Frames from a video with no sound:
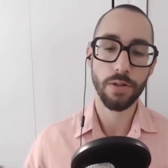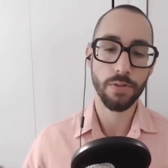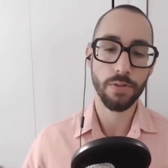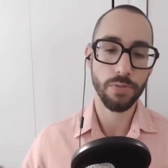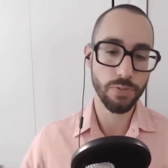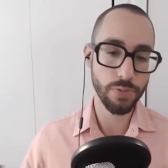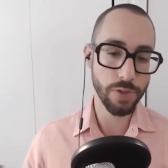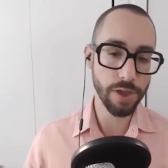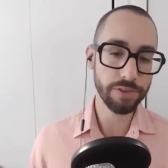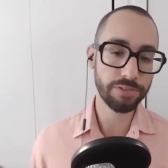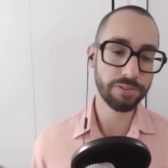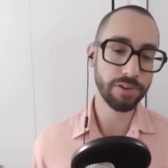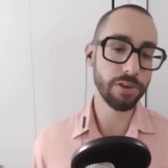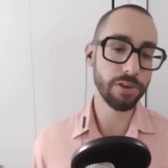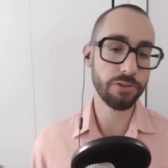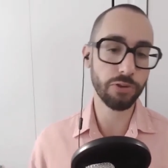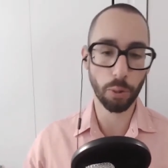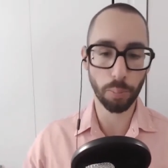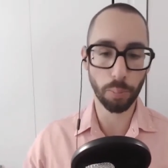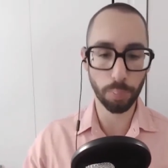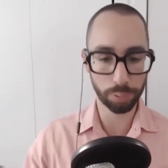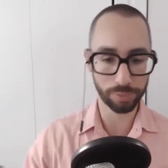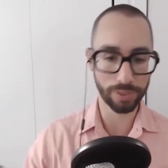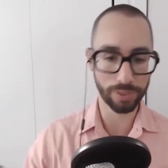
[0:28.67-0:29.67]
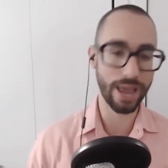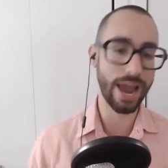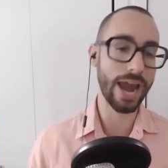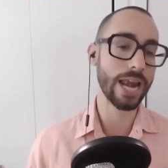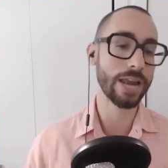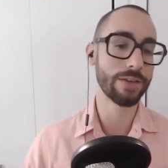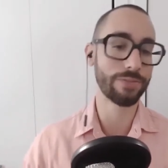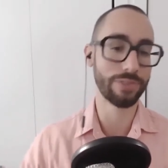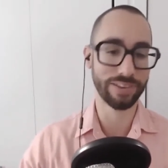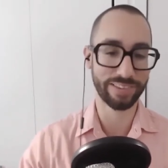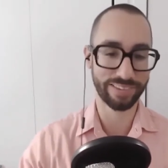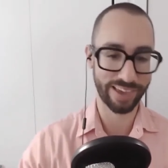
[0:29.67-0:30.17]
This is your plan
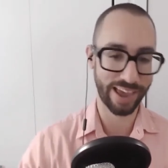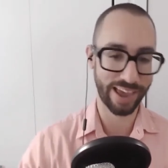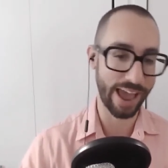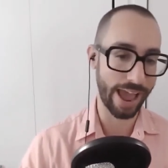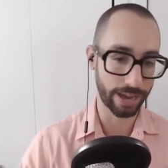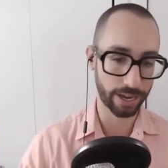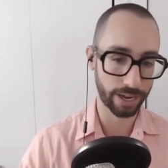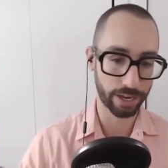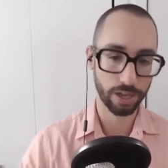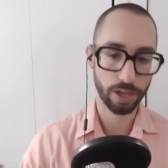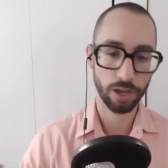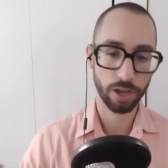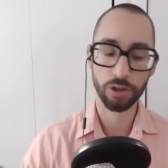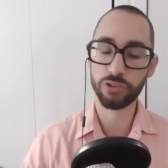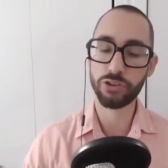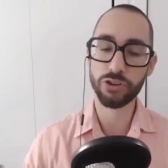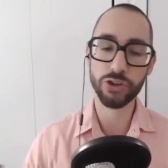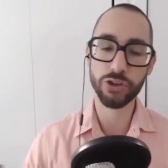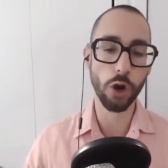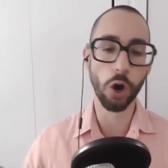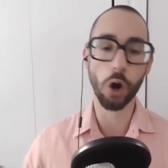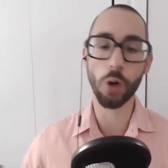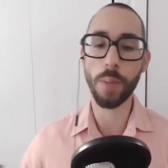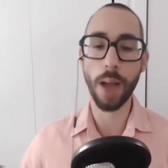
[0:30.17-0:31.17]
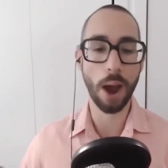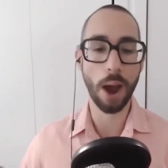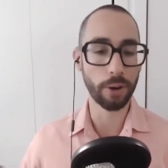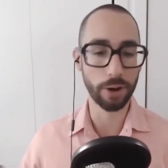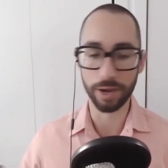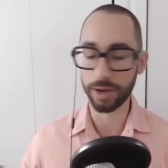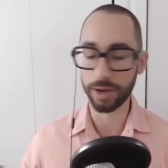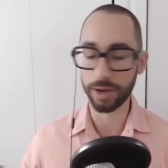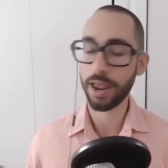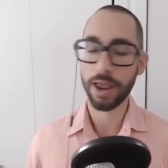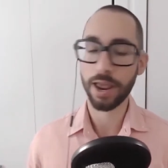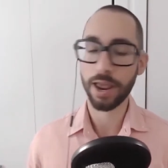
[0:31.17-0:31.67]
of attack to go about
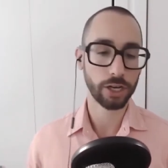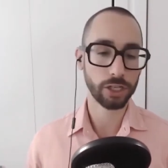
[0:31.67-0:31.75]
it,